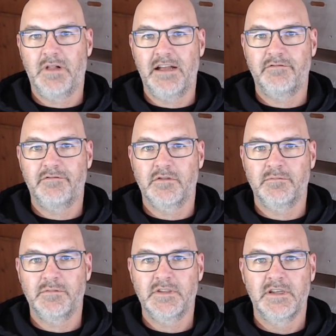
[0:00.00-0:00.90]

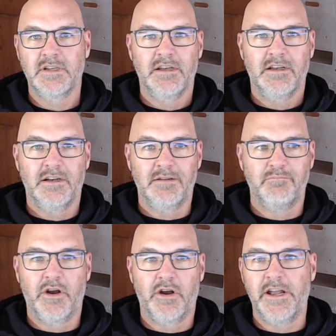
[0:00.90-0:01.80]
platforms,
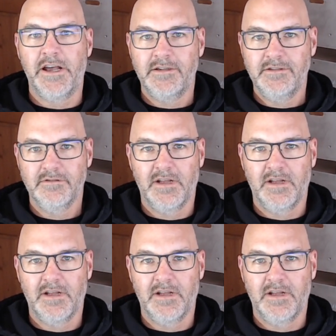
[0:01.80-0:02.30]
bar none.